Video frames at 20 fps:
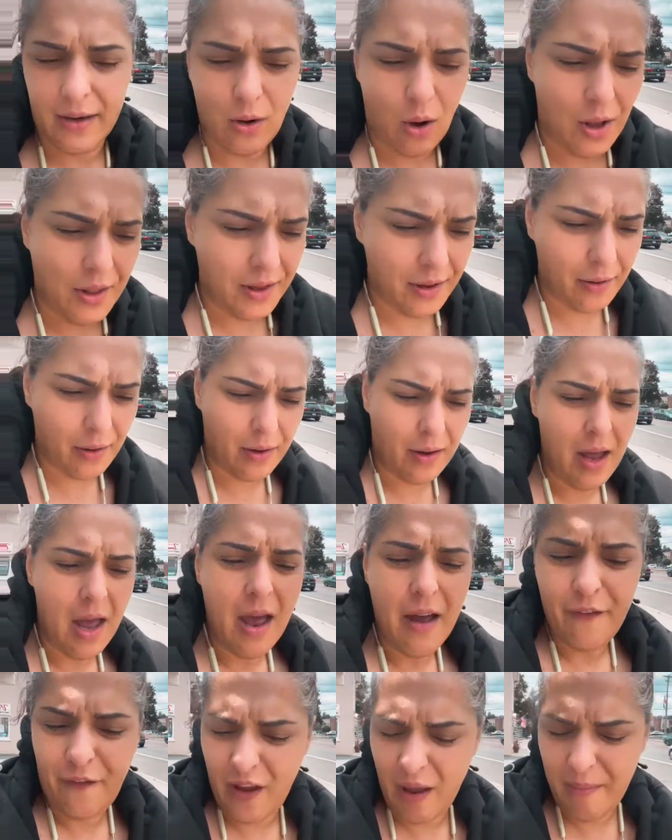all the
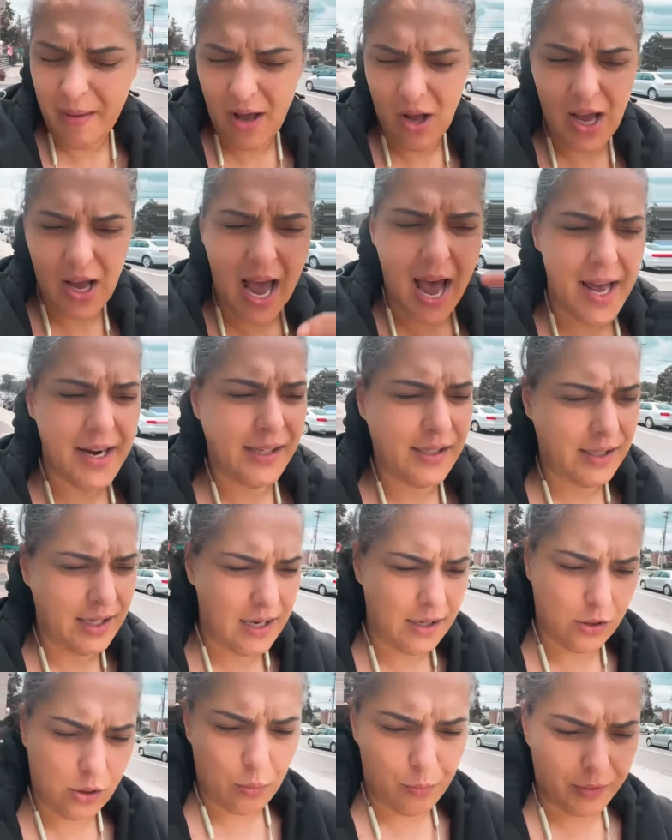female
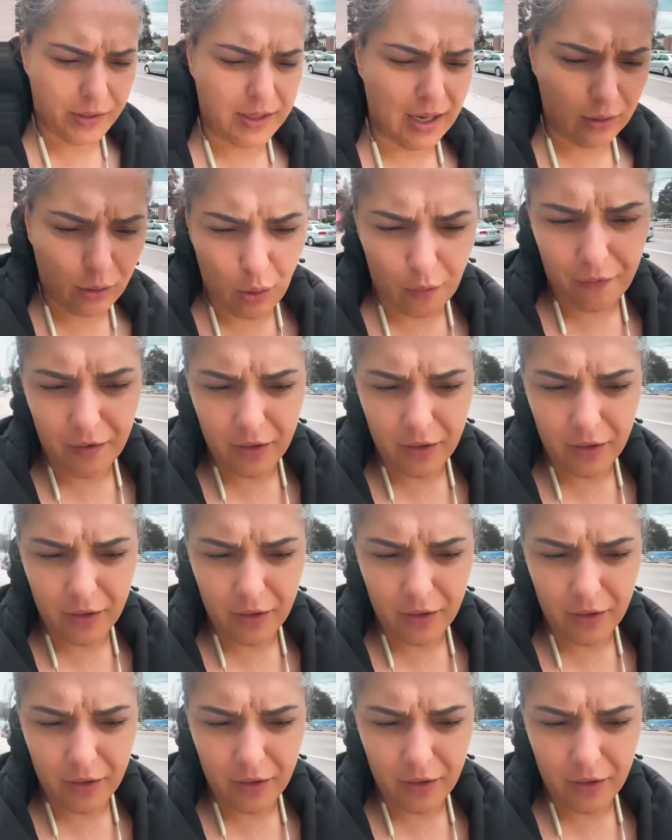goddesses who protect over